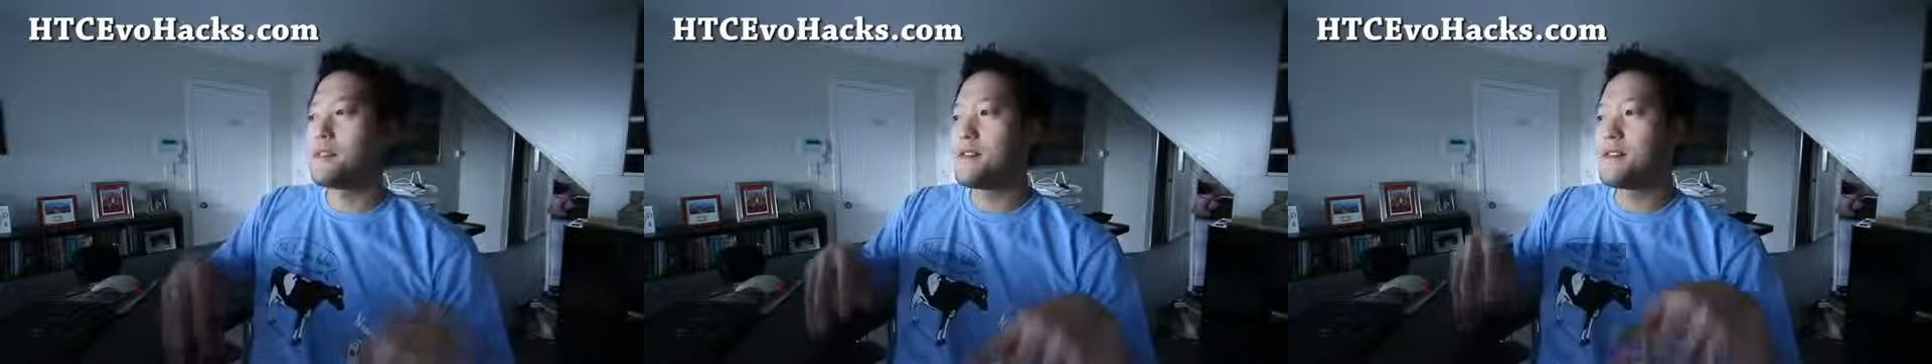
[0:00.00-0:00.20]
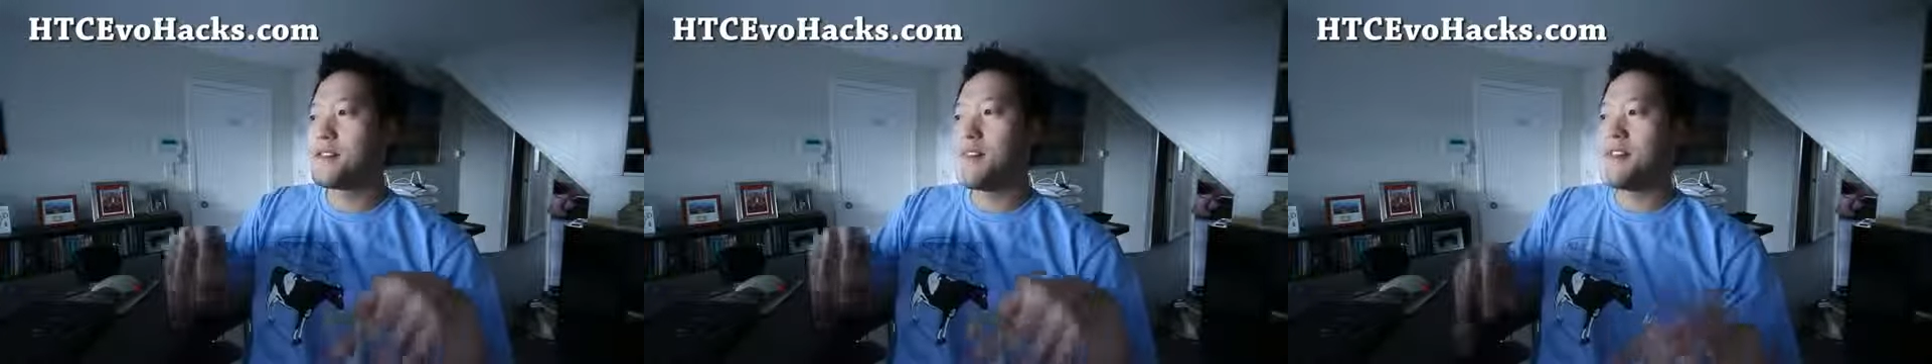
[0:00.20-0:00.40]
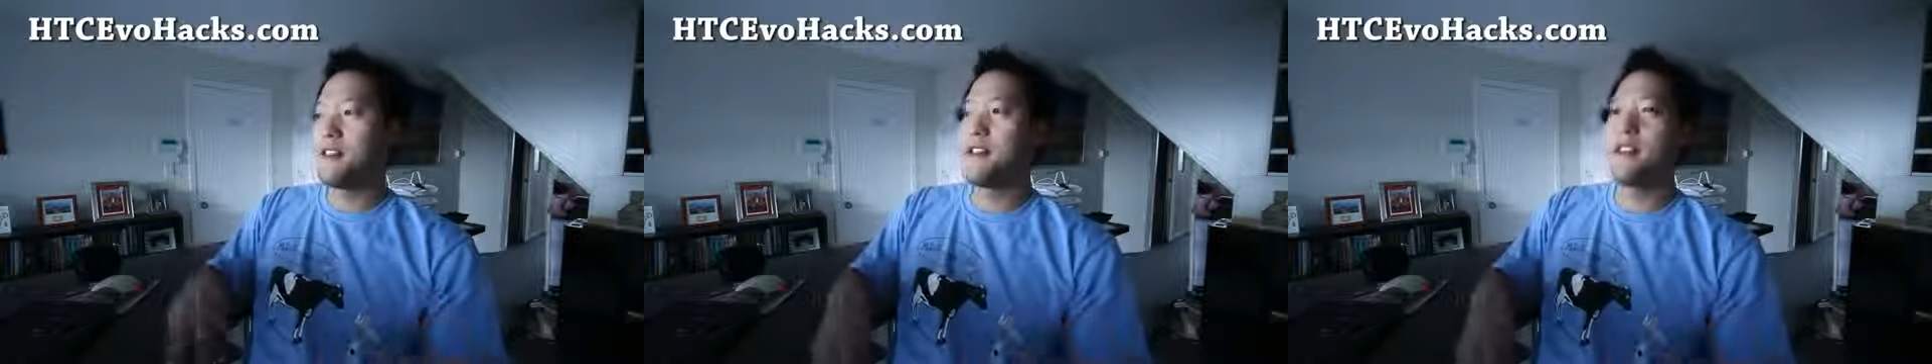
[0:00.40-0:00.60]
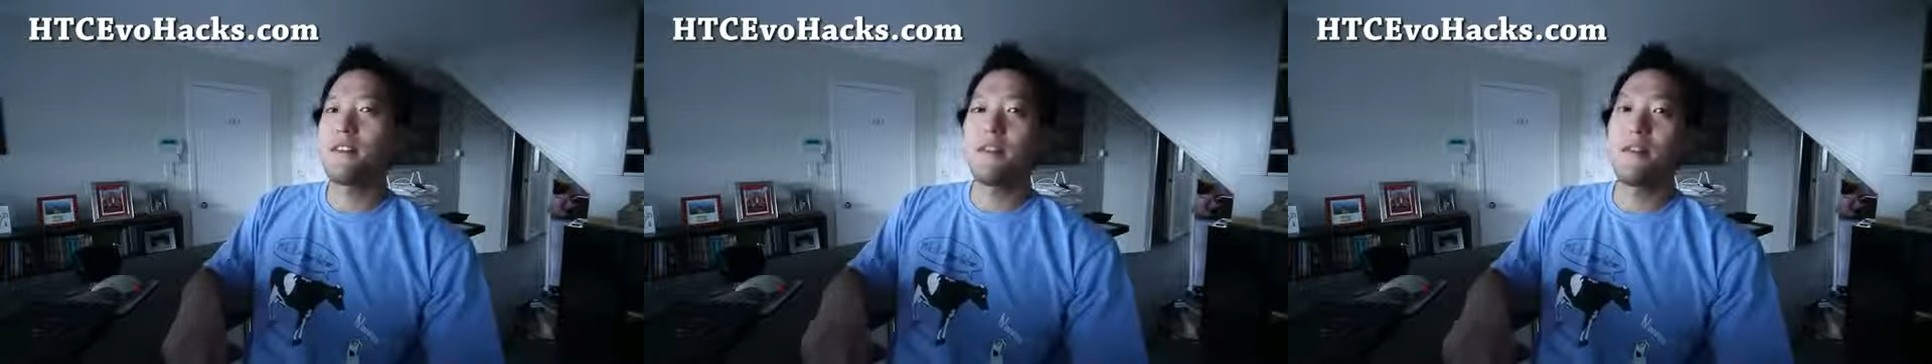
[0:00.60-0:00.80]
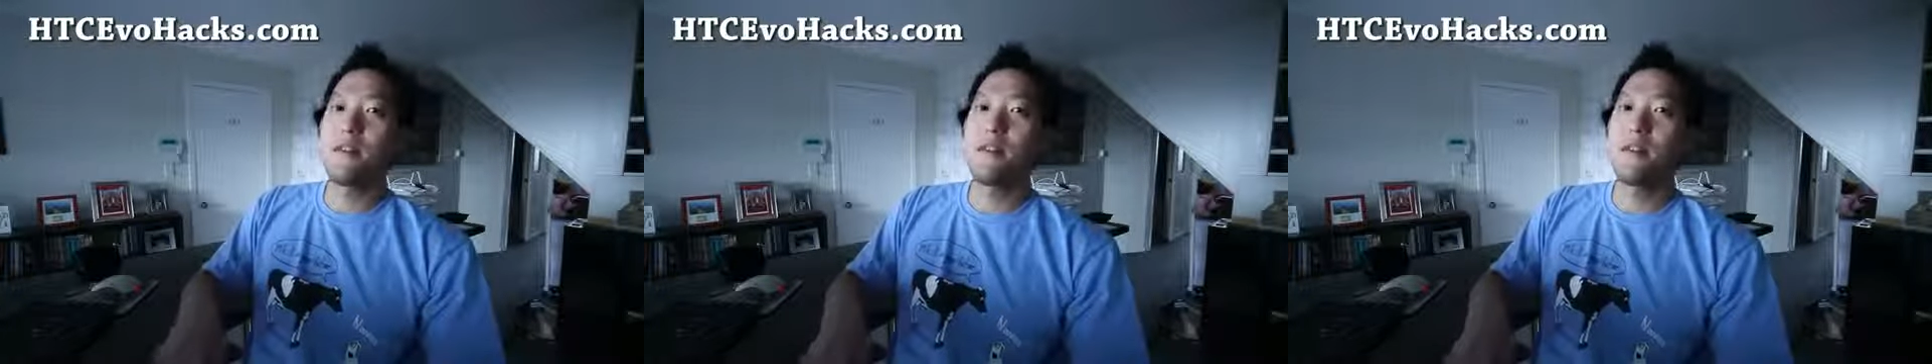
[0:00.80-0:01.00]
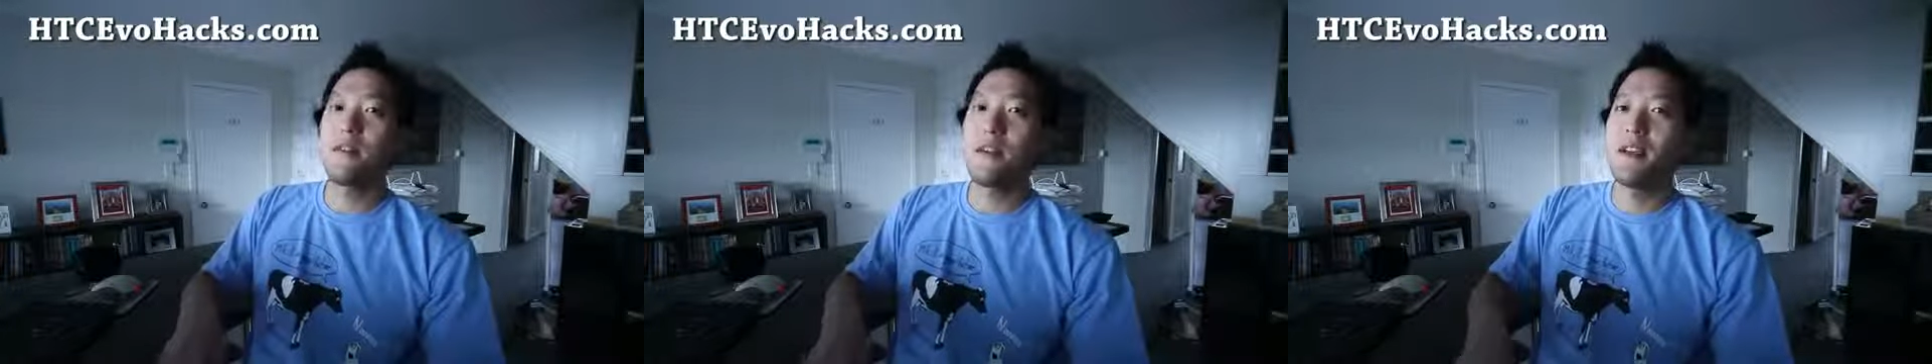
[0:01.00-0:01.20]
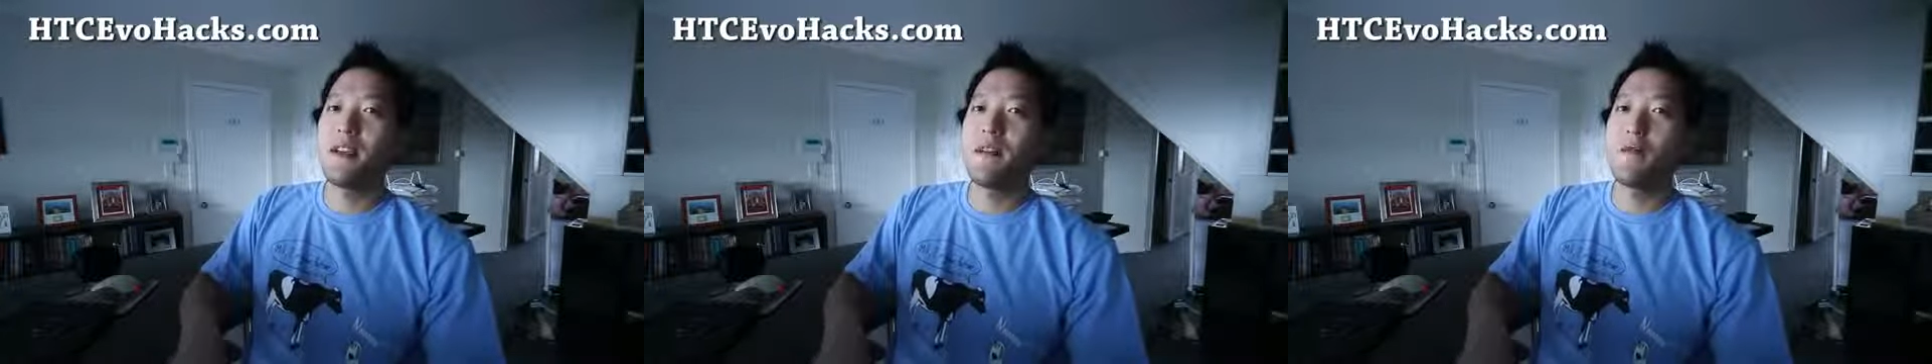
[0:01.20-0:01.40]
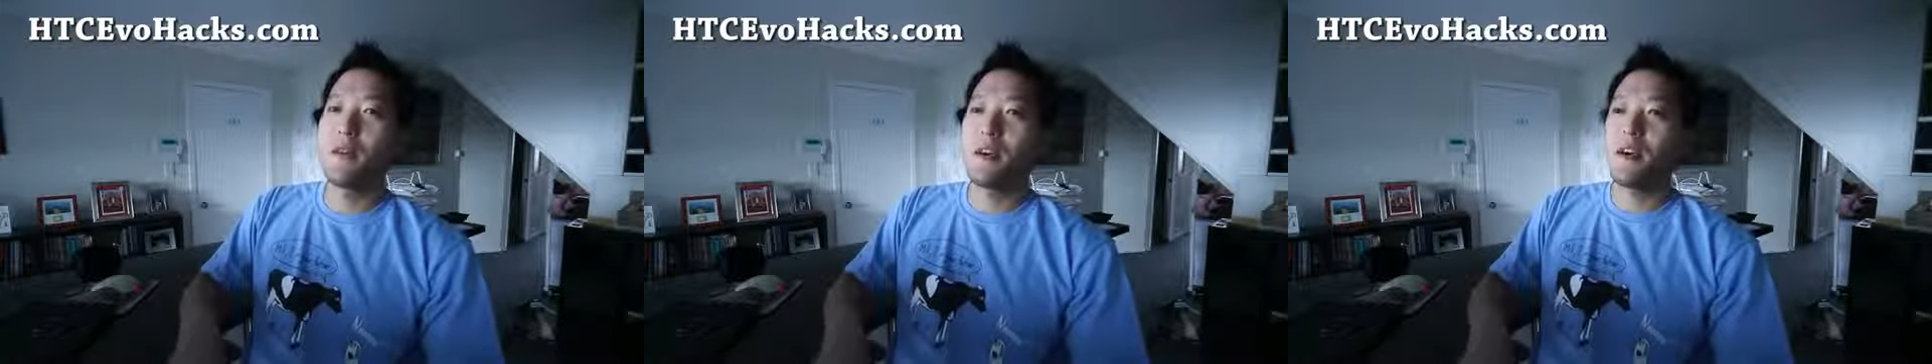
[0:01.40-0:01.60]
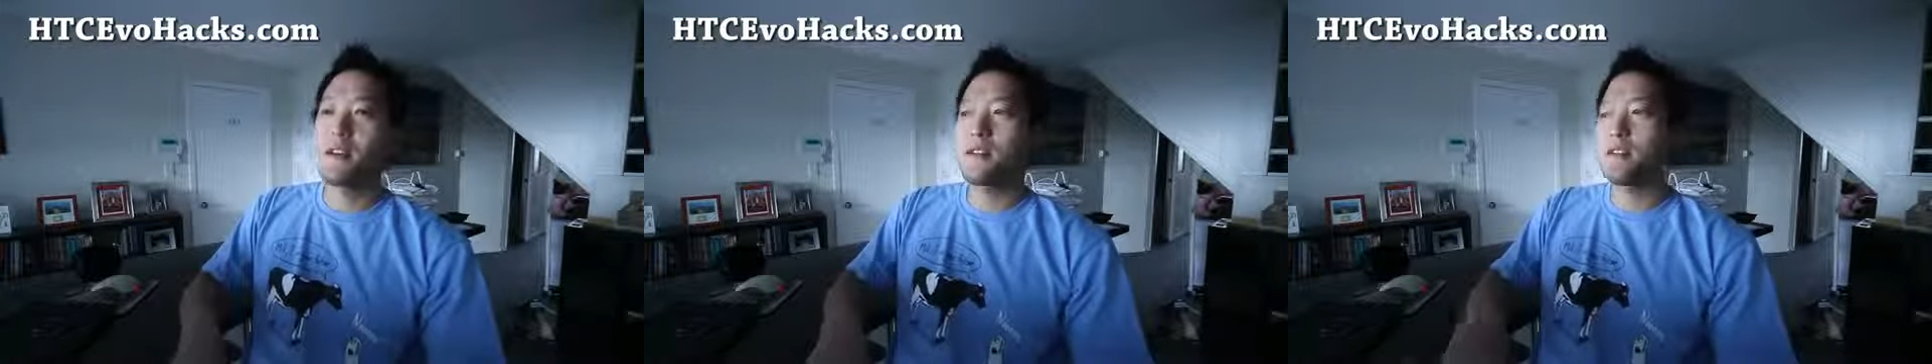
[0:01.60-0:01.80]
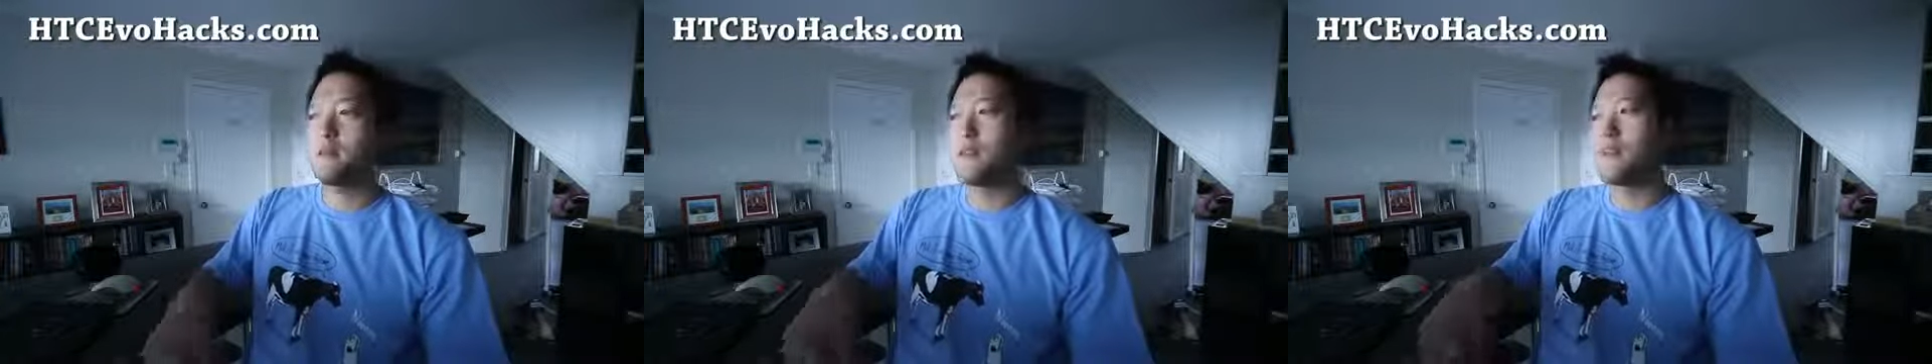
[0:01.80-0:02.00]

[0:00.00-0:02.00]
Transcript: it's kind of like flooding my inbox,